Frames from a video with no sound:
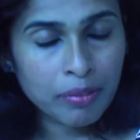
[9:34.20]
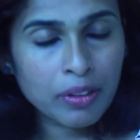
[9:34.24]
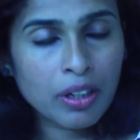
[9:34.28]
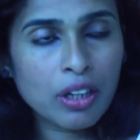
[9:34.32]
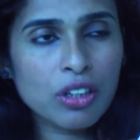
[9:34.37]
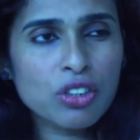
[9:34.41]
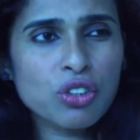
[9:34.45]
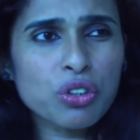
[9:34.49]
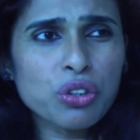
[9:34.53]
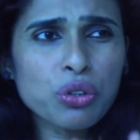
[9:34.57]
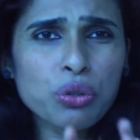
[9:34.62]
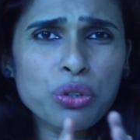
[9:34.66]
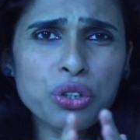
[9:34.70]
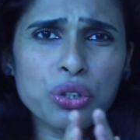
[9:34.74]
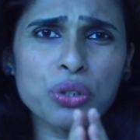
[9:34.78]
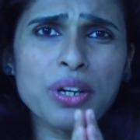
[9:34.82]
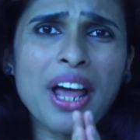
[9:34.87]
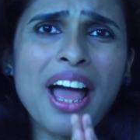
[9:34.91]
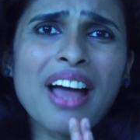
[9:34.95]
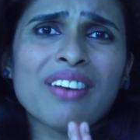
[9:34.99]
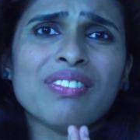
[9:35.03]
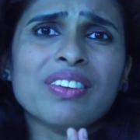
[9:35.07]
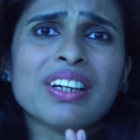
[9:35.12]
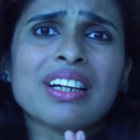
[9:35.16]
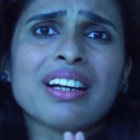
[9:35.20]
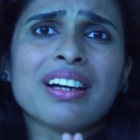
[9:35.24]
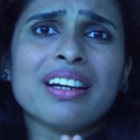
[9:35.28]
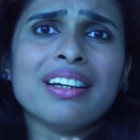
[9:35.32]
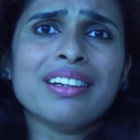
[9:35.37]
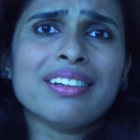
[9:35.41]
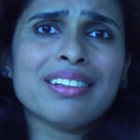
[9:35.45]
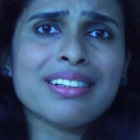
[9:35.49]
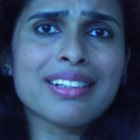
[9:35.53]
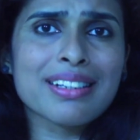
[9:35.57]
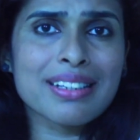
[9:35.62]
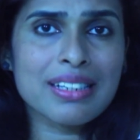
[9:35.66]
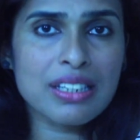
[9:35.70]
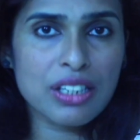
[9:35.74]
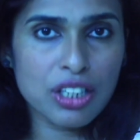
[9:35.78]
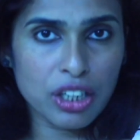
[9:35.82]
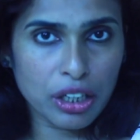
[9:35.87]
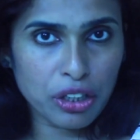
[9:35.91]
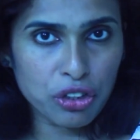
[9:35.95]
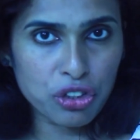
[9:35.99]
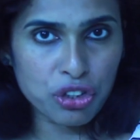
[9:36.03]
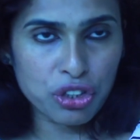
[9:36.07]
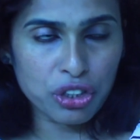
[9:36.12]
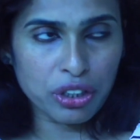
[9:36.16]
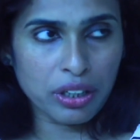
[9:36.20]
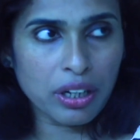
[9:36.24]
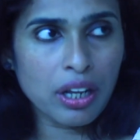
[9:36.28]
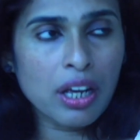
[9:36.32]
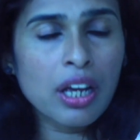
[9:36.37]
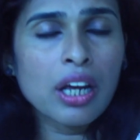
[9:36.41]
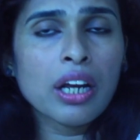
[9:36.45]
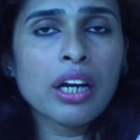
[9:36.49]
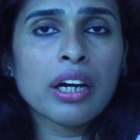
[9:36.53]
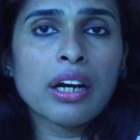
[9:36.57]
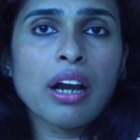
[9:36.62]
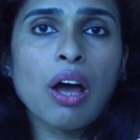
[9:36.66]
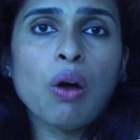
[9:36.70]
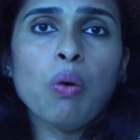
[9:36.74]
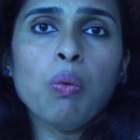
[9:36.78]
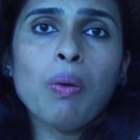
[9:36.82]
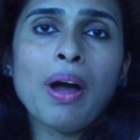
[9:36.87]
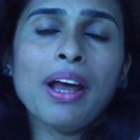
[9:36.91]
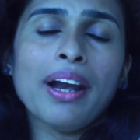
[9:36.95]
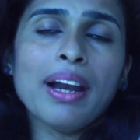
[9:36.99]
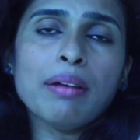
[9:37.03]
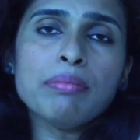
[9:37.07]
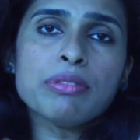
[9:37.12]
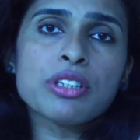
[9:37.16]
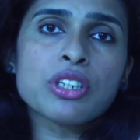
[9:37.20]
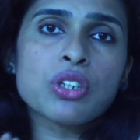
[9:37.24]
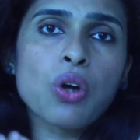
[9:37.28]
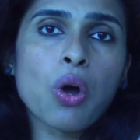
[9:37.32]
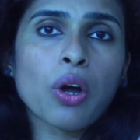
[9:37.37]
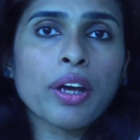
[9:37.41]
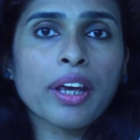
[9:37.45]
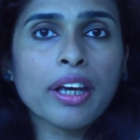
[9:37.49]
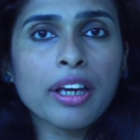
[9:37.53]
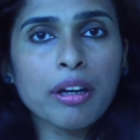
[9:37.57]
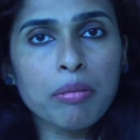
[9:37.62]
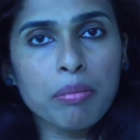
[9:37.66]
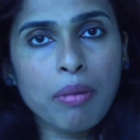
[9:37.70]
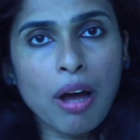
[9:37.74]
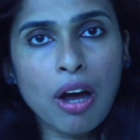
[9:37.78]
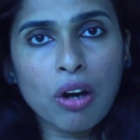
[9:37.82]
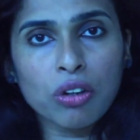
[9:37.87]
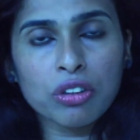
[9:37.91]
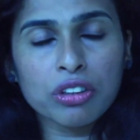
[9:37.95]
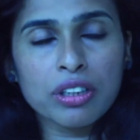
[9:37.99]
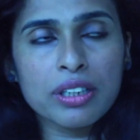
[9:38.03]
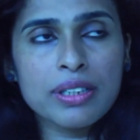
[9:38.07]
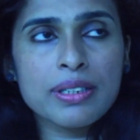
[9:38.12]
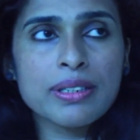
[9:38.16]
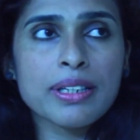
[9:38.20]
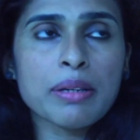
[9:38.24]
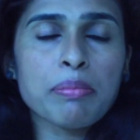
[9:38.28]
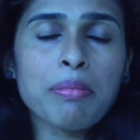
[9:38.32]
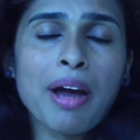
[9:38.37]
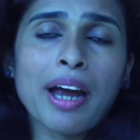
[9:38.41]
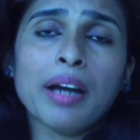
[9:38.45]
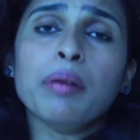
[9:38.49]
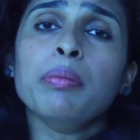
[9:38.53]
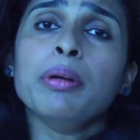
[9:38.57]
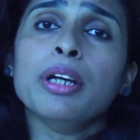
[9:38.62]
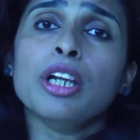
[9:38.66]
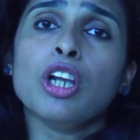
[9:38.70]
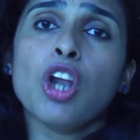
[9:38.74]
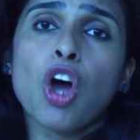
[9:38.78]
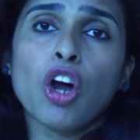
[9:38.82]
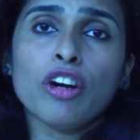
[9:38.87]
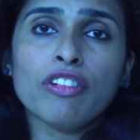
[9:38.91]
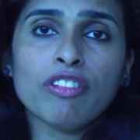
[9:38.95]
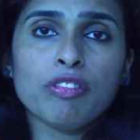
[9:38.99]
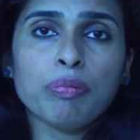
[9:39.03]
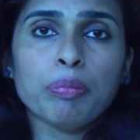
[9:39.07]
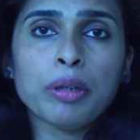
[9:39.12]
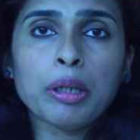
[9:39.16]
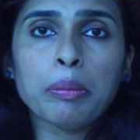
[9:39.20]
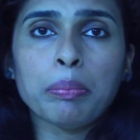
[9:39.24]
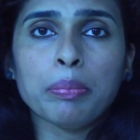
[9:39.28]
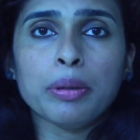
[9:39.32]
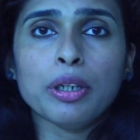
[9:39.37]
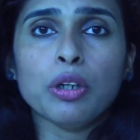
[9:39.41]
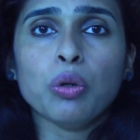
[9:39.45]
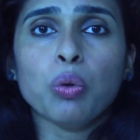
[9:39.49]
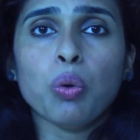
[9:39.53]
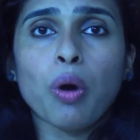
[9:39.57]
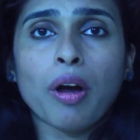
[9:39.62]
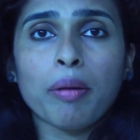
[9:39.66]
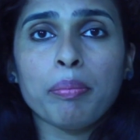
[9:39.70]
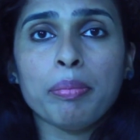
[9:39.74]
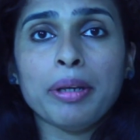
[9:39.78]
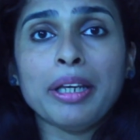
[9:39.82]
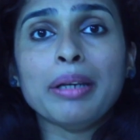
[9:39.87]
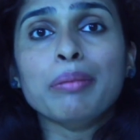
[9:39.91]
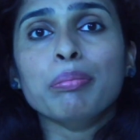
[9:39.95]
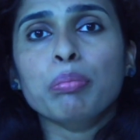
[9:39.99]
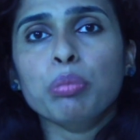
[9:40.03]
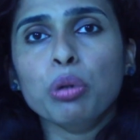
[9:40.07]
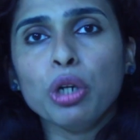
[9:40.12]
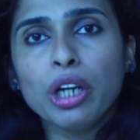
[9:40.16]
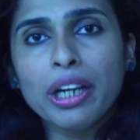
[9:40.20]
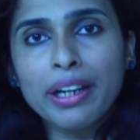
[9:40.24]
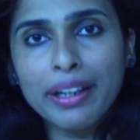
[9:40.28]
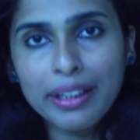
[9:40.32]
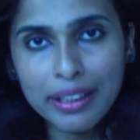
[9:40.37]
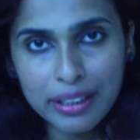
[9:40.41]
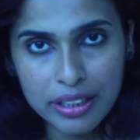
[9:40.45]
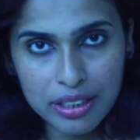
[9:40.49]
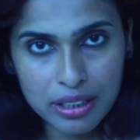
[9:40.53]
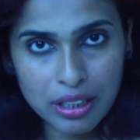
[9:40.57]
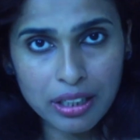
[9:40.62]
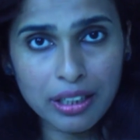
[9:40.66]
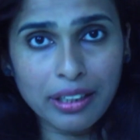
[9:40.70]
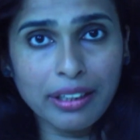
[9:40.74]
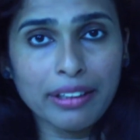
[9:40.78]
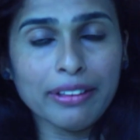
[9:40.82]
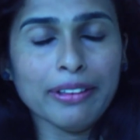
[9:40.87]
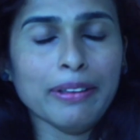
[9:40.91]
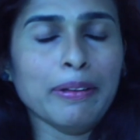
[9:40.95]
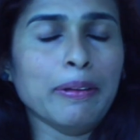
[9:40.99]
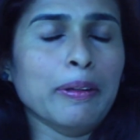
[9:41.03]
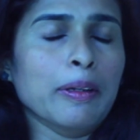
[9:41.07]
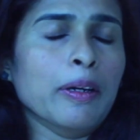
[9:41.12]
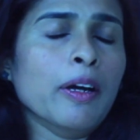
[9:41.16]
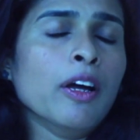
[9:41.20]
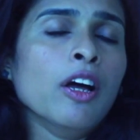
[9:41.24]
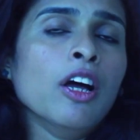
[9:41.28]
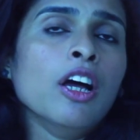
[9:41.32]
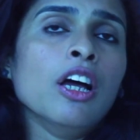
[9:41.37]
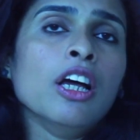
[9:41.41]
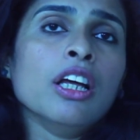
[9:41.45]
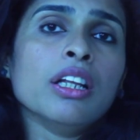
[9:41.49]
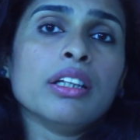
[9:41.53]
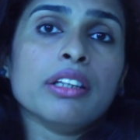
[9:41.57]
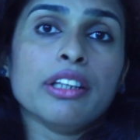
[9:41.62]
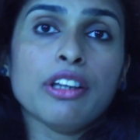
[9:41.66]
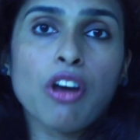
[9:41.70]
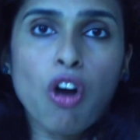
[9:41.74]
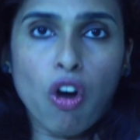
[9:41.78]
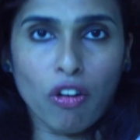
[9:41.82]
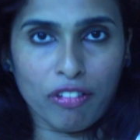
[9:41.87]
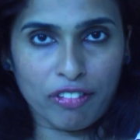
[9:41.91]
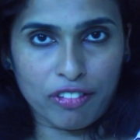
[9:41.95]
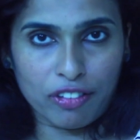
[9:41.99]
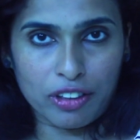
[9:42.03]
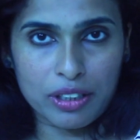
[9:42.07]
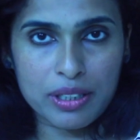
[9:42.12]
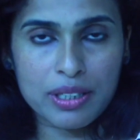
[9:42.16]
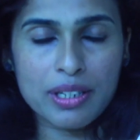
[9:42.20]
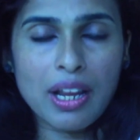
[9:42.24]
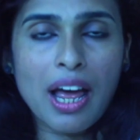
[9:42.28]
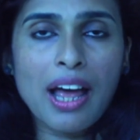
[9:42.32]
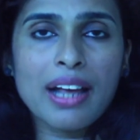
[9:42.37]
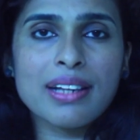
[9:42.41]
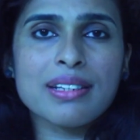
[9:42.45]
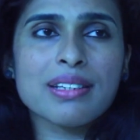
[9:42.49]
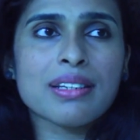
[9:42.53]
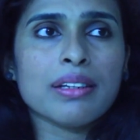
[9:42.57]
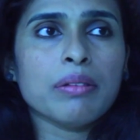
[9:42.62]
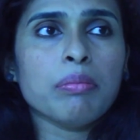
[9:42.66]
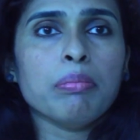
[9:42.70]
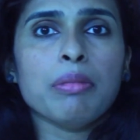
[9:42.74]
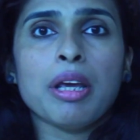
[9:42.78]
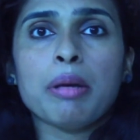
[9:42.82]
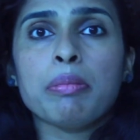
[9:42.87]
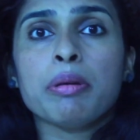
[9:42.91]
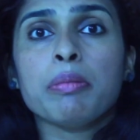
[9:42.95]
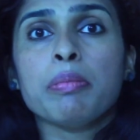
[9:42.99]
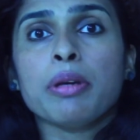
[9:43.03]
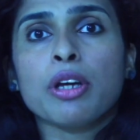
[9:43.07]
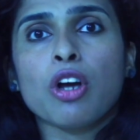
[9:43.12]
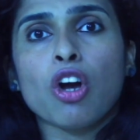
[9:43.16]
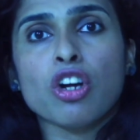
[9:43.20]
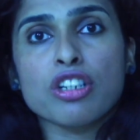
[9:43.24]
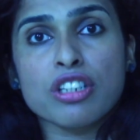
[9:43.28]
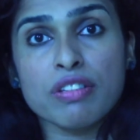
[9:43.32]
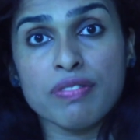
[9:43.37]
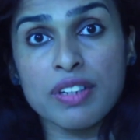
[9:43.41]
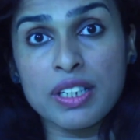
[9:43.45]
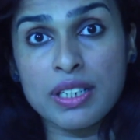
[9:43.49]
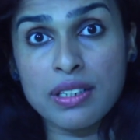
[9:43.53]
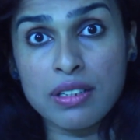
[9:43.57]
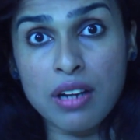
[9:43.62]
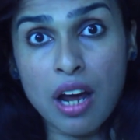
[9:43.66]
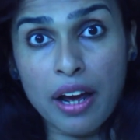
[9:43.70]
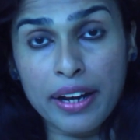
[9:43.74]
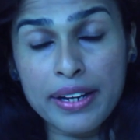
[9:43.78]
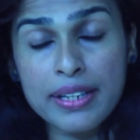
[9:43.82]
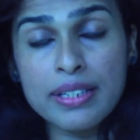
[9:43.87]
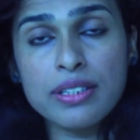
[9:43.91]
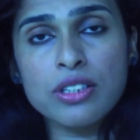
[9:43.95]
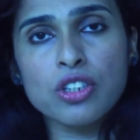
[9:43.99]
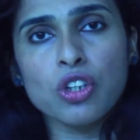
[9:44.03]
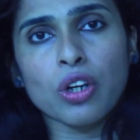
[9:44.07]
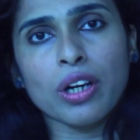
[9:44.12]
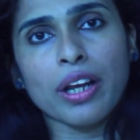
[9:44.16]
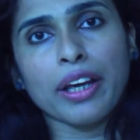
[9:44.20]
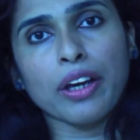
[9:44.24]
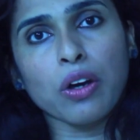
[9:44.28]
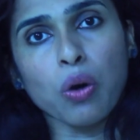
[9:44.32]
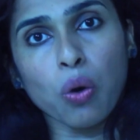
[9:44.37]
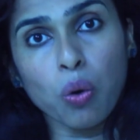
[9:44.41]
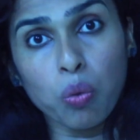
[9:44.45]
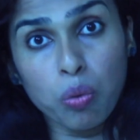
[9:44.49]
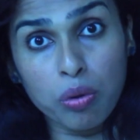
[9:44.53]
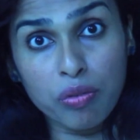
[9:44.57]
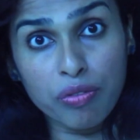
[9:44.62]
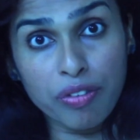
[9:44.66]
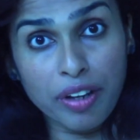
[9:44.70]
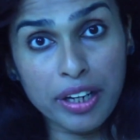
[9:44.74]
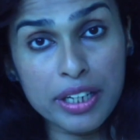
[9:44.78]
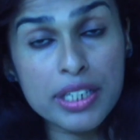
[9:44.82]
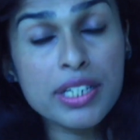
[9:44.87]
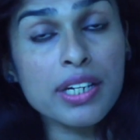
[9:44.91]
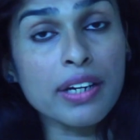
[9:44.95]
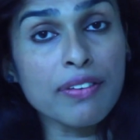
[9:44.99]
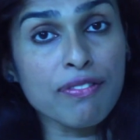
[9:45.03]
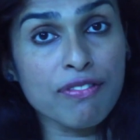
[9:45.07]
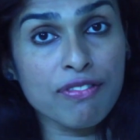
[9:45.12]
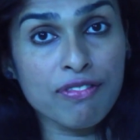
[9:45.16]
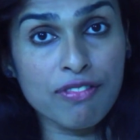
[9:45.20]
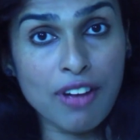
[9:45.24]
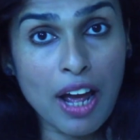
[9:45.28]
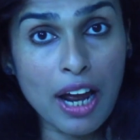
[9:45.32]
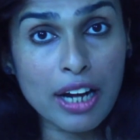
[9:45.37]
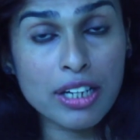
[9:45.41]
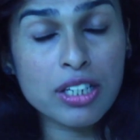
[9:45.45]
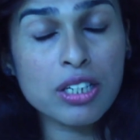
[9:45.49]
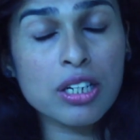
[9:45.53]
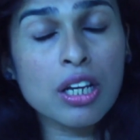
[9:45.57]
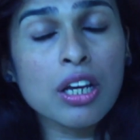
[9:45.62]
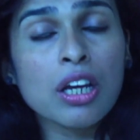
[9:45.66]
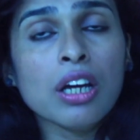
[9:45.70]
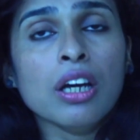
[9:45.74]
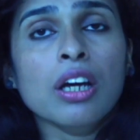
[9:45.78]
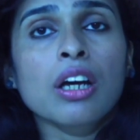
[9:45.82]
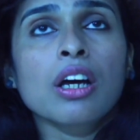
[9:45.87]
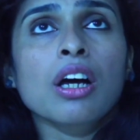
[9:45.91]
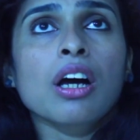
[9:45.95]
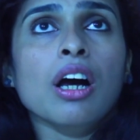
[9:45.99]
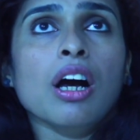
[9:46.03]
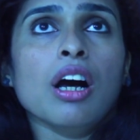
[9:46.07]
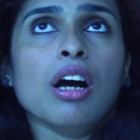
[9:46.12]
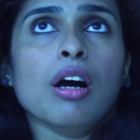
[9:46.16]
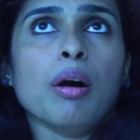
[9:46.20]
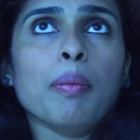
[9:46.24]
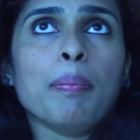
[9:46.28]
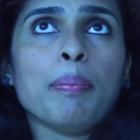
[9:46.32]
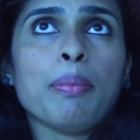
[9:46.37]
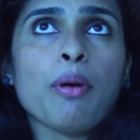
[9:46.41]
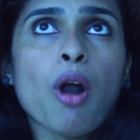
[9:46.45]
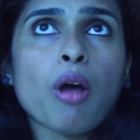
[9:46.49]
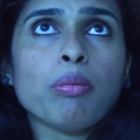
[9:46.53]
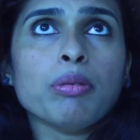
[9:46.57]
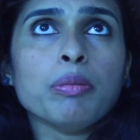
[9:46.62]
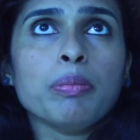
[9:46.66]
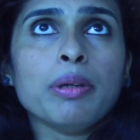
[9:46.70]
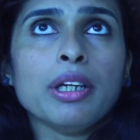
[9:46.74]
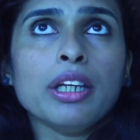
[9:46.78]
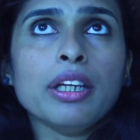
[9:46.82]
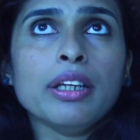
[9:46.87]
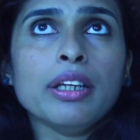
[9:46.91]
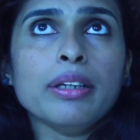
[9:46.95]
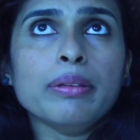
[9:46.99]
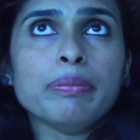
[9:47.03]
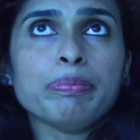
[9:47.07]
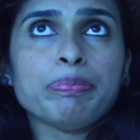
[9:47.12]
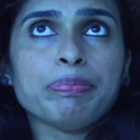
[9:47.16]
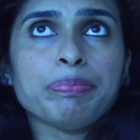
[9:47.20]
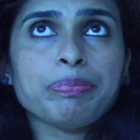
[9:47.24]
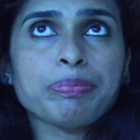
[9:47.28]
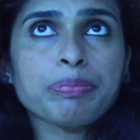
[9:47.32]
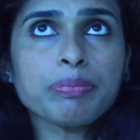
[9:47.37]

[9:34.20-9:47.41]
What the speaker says: So you should have a clear distinction. Now, while I'm talking about this, there might be a lot of people who are being bullied in the office, as in maybe because of the size, you're like overweight and fat, probably